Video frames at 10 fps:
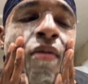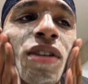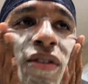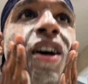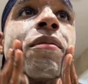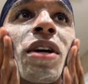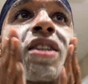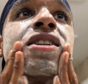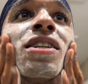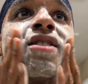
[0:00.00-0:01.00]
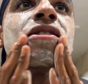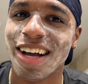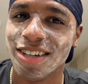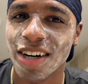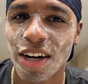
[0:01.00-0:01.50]
if that makes sense. I
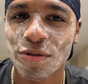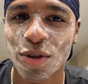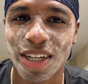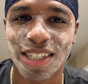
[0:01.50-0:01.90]
love when it